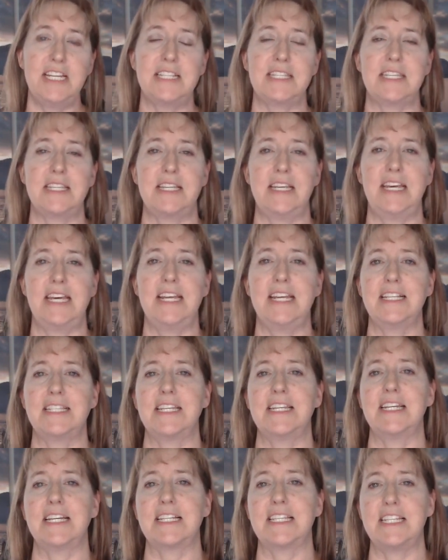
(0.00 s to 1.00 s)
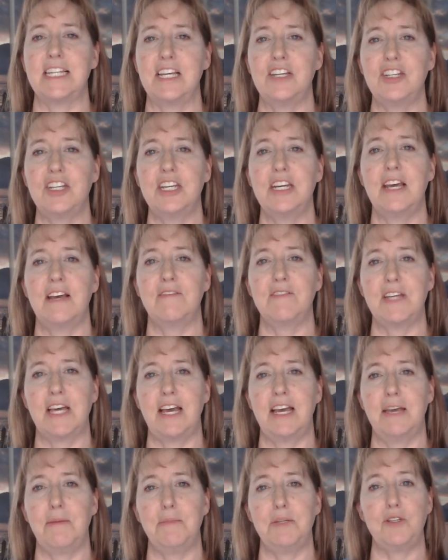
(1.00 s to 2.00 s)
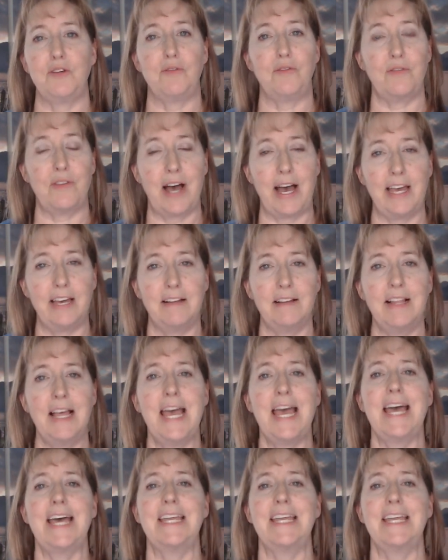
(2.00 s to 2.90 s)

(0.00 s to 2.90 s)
it is an extension of time to file,